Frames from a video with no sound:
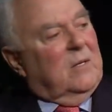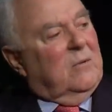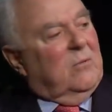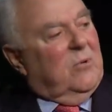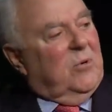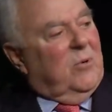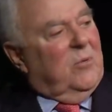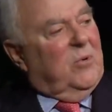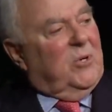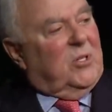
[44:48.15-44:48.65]

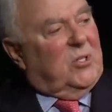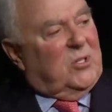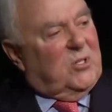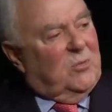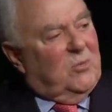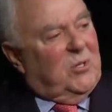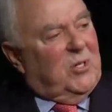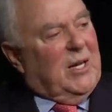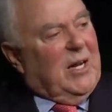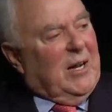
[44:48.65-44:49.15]
we, we,
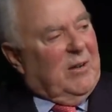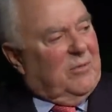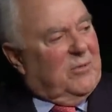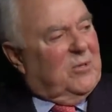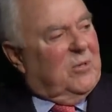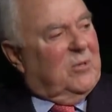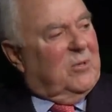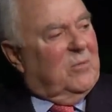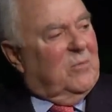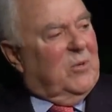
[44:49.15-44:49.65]
we, have
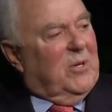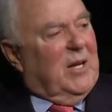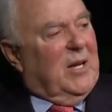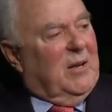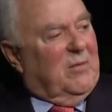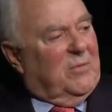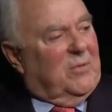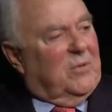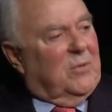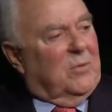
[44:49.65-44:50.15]
to, we
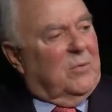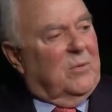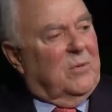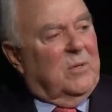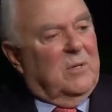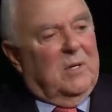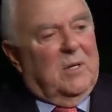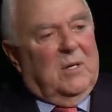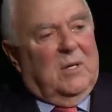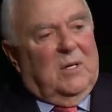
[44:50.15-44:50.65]
have to
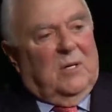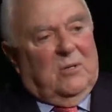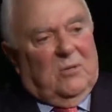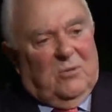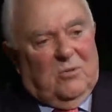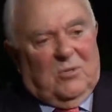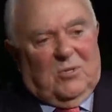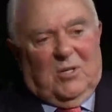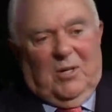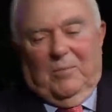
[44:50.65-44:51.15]

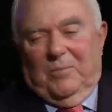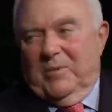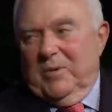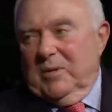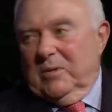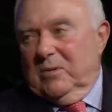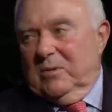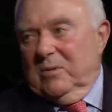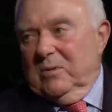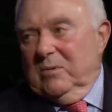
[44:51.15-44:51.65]
do
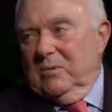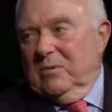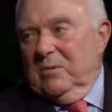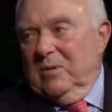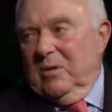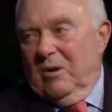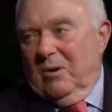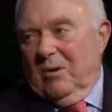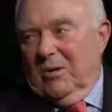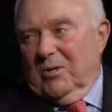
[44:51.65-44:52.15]
something to
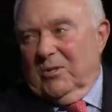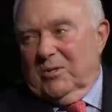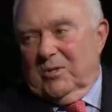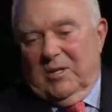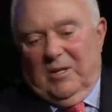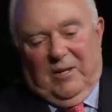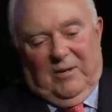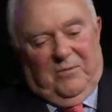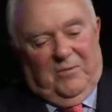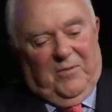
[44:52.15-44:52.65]
nourish
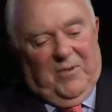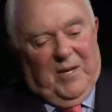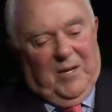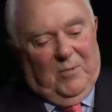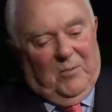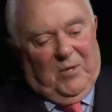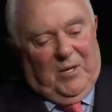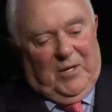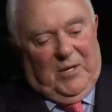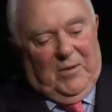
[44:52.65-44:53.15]
that
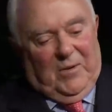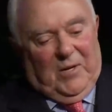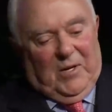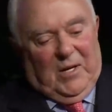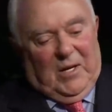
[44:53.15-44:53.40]
family.